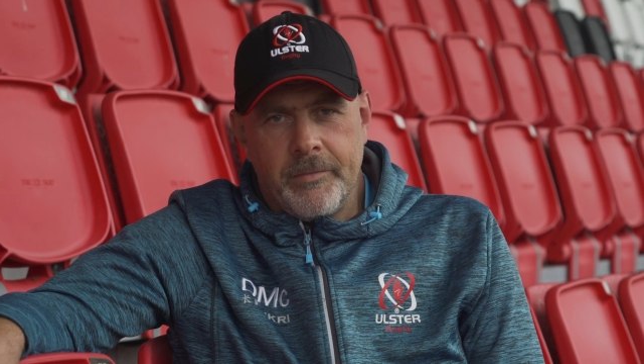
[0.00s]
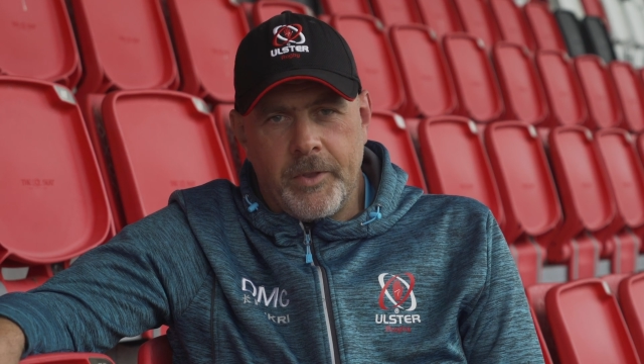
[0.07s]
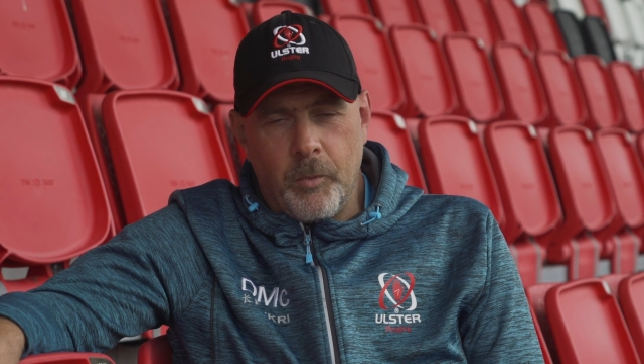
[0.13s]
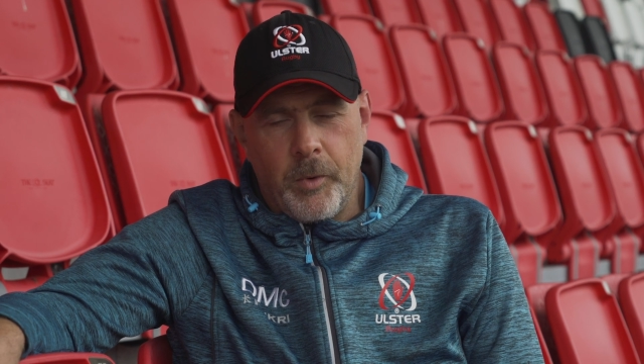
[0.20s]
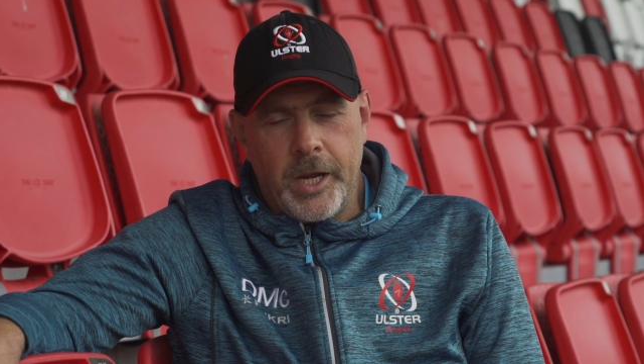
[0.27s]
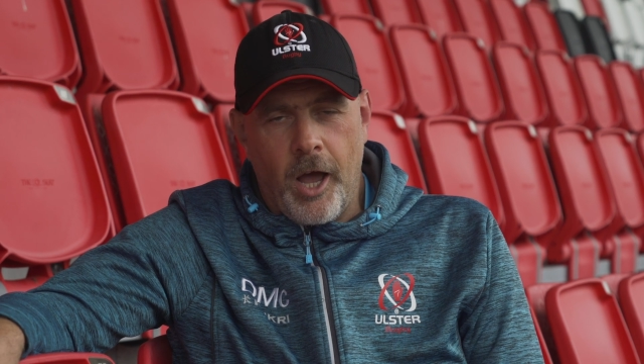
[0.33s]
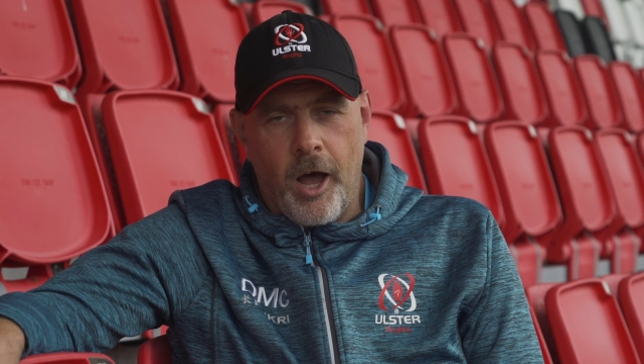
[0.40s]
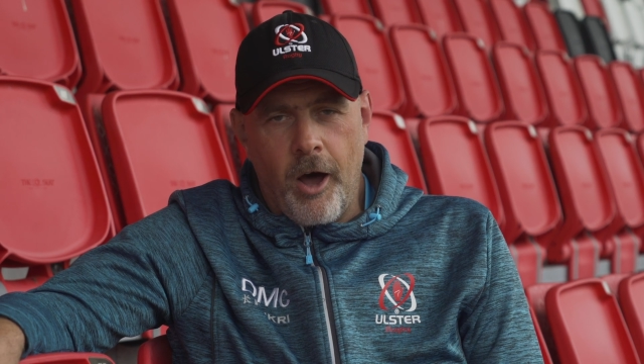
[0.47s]
that
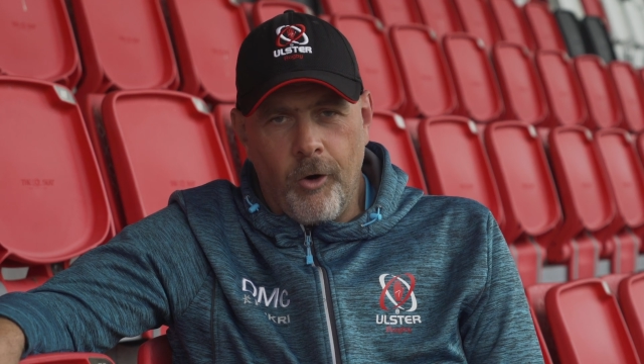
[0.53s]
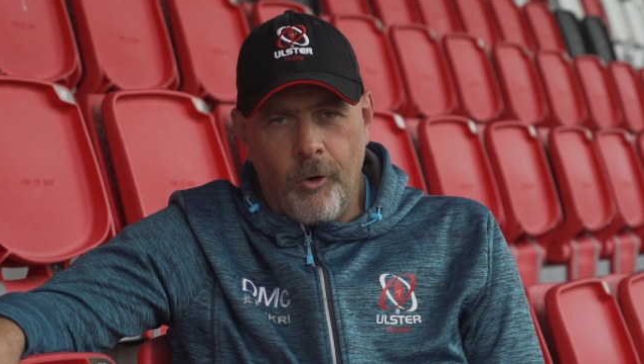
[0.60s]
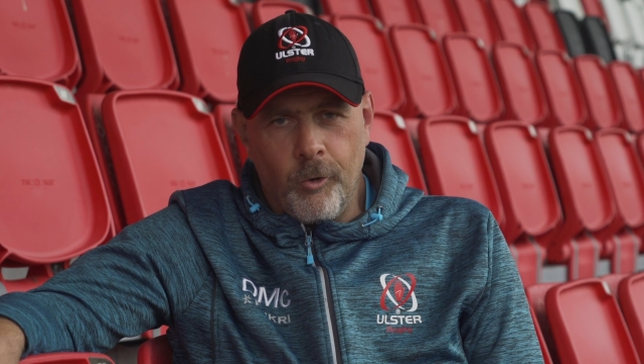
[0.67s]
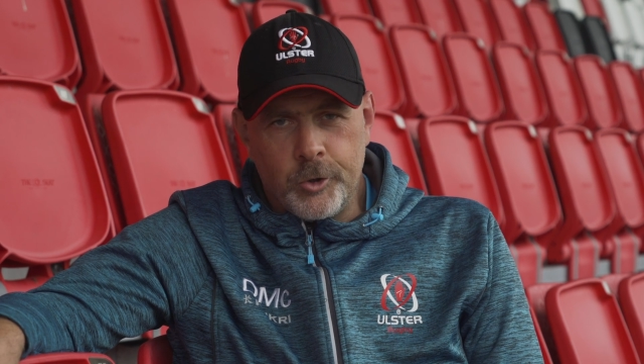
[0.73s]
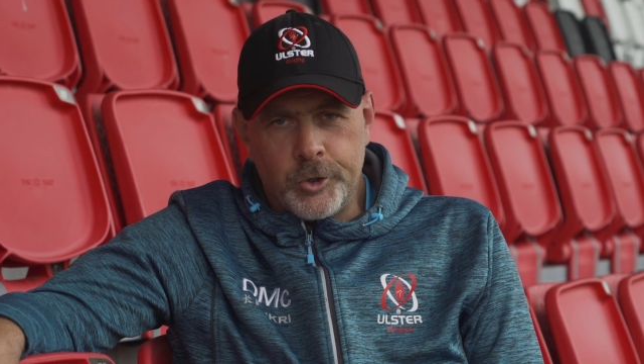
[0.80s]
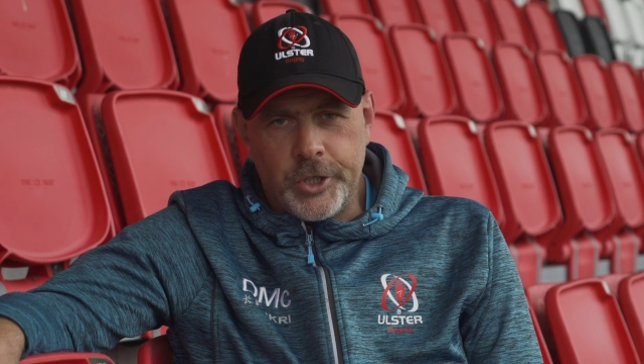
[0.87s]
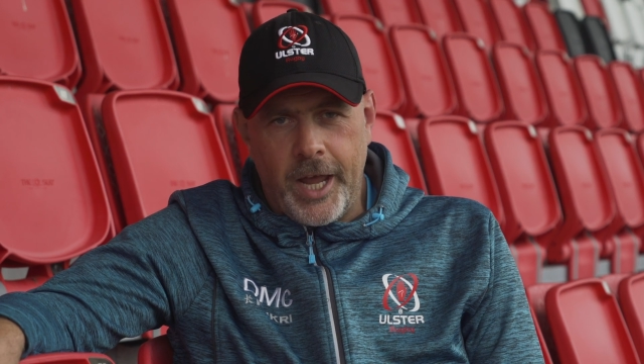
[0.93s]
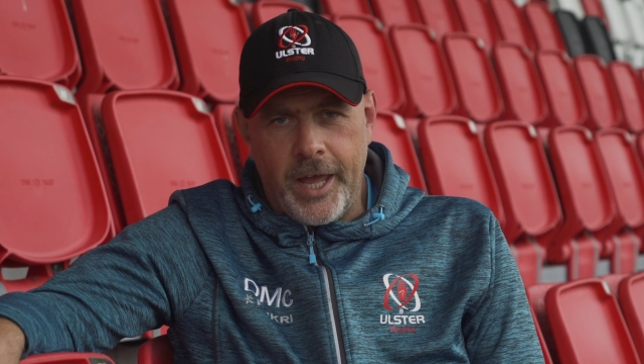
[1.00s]
we can't
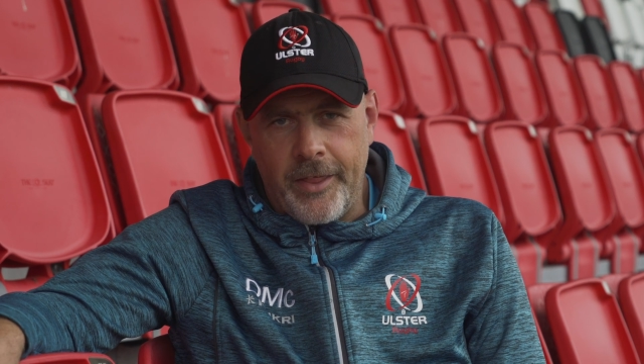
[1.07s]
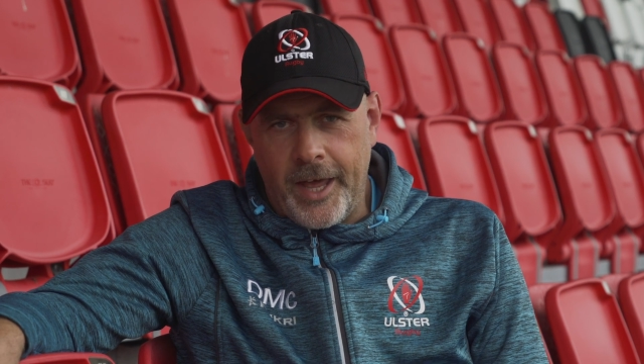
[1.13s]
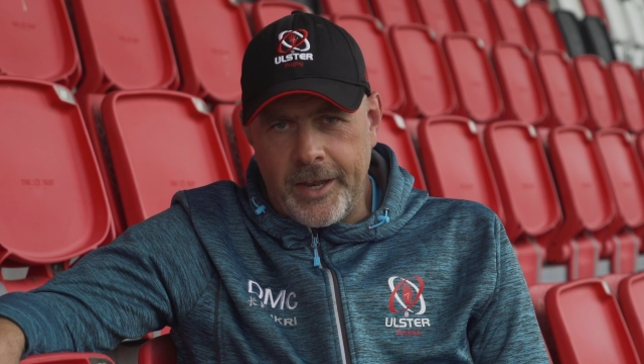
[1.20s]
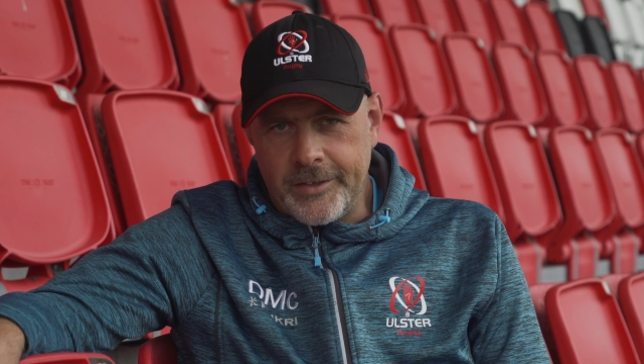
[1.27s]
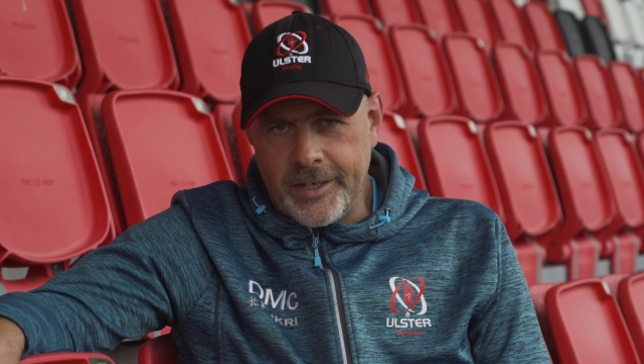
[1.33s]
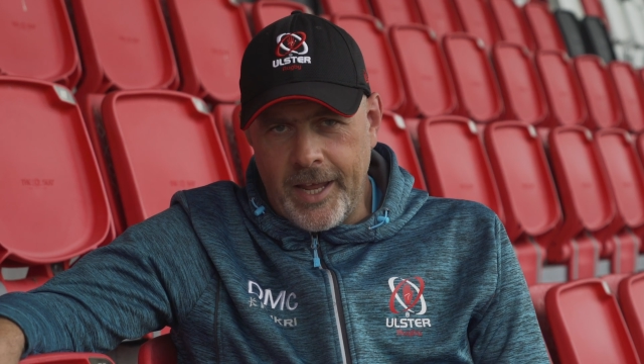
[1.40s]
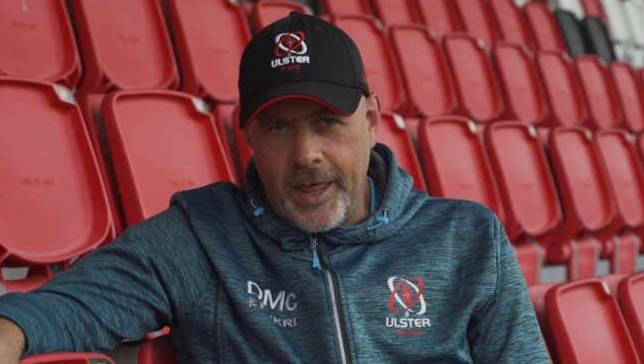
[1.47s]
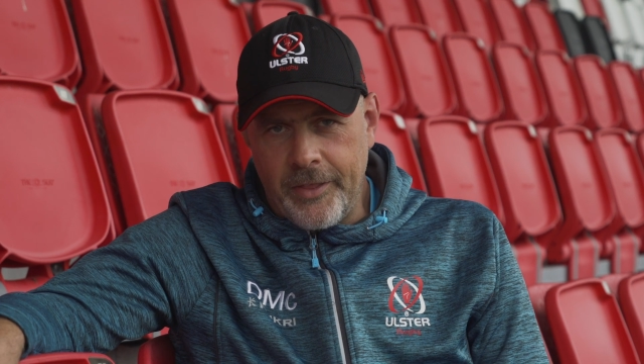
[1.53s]
all share
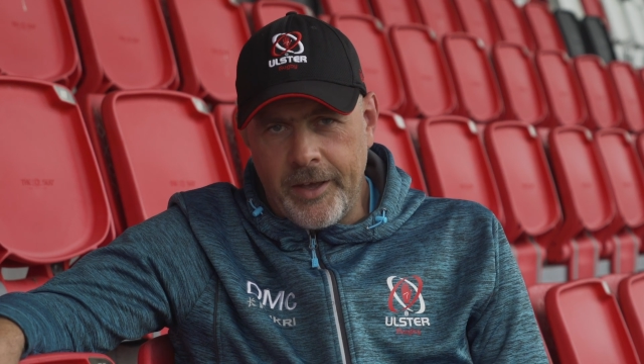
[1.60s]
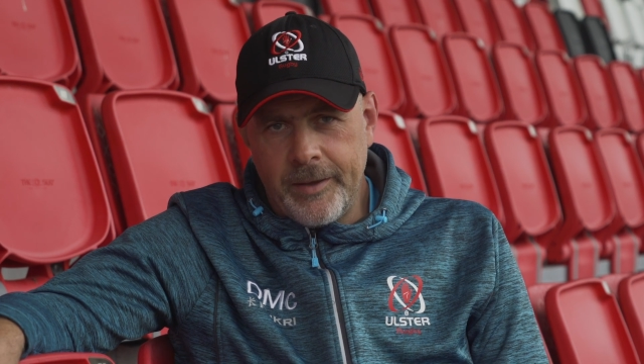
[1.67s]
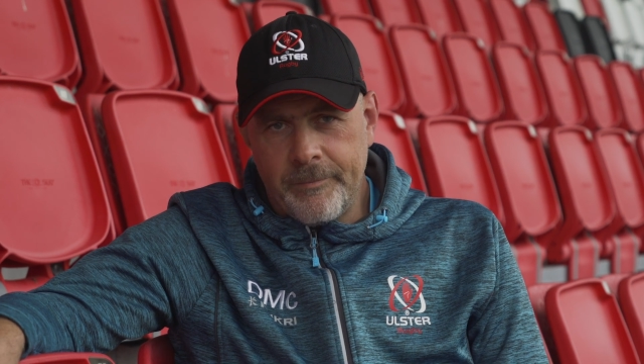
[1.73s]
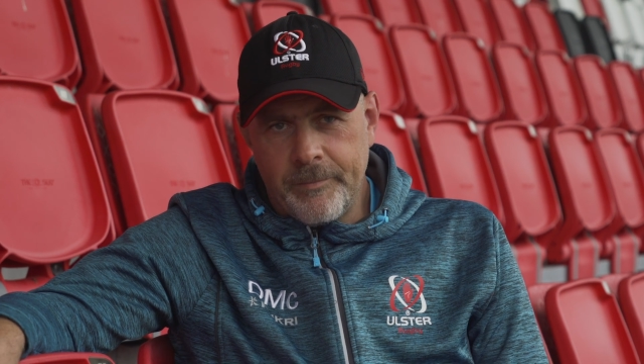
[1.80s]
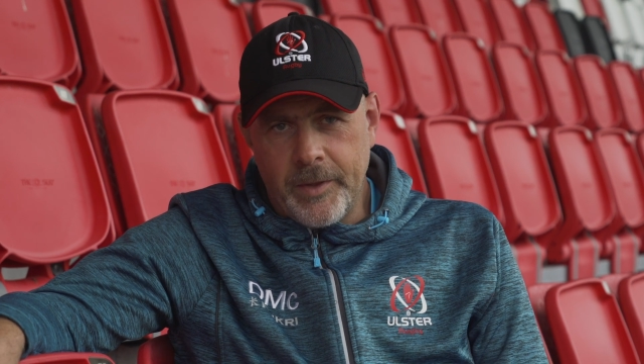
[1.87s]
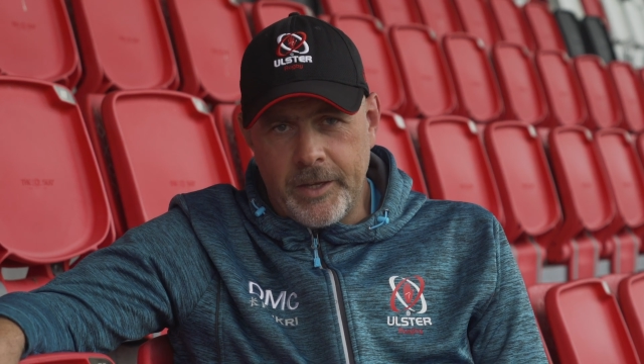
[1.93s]
that together.